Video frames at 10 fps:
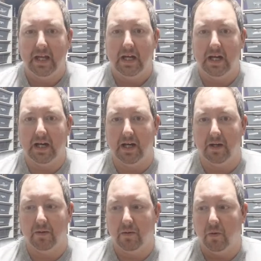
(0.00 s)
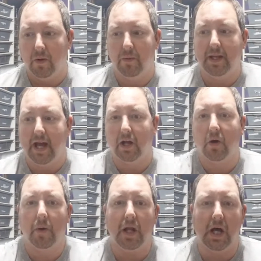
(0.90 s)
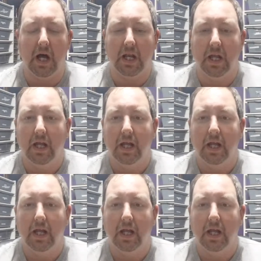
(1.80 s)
What do we got going on?